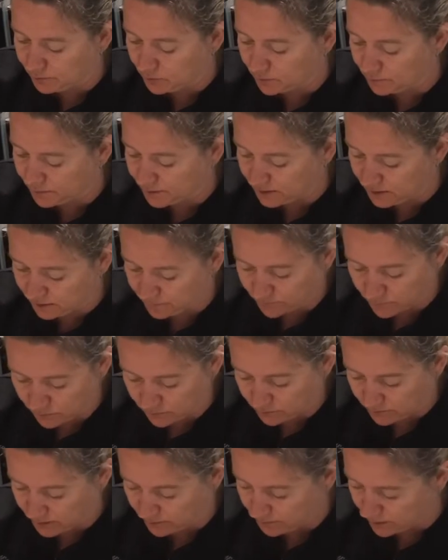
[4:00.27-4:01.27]
completely wrong
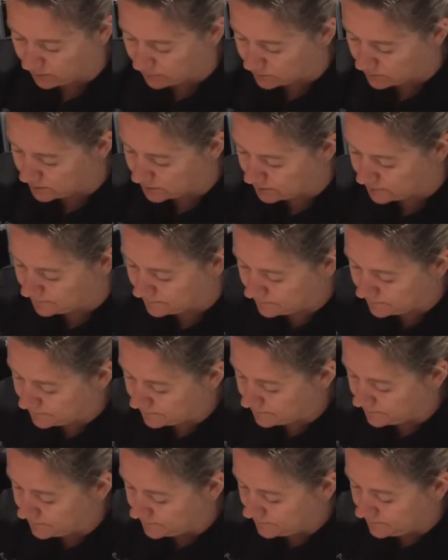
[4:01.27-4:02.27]
way around?
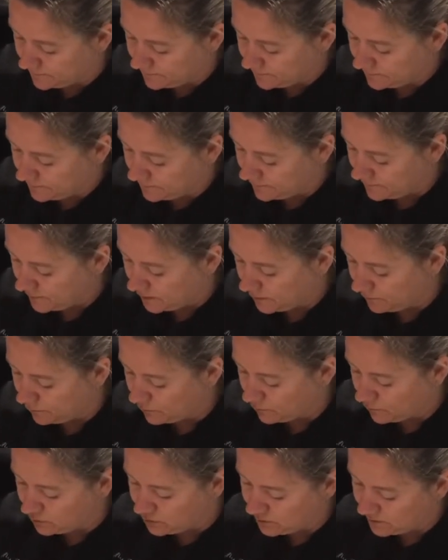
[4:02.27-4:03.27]

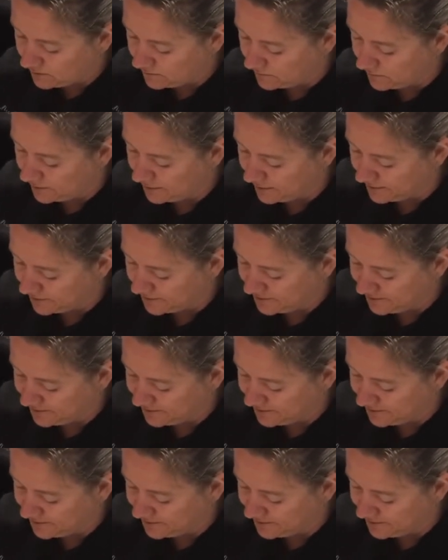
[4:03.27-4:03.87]
Apologies for that.